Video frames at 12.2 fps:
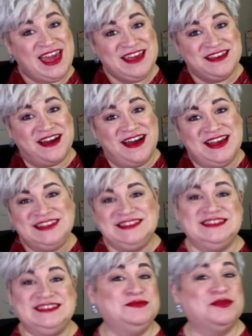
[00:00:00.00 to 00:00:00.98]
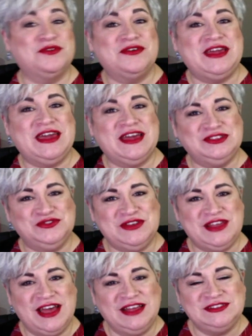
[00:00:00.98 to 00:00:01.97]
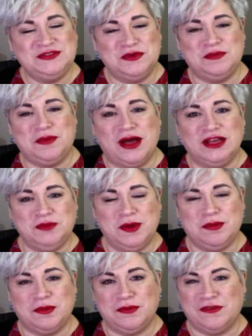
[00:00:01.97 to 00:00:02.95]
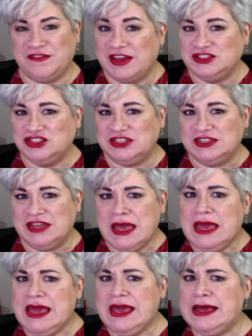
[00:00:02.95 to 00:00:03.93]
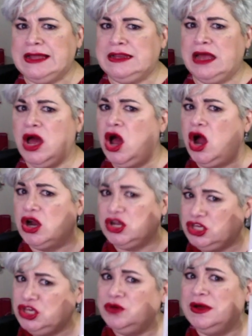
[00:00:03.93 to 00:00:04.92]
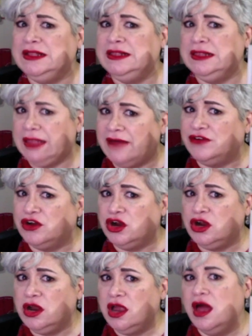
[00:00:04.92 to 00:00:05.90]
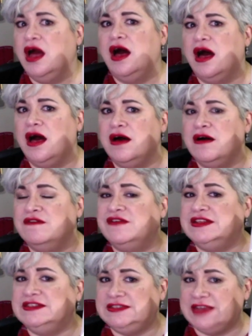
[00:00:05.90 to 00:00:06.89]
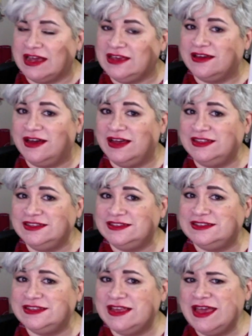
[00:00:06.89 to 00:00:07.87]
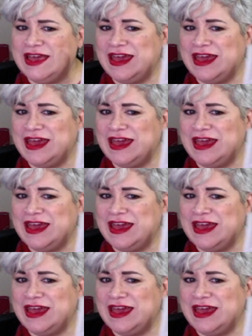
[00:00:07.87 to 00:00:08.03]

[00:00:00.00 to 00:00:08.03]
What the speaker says: Hey guys, it's Marie Antoinette with Posh Paper Perfection. And are you a lover of die cuts?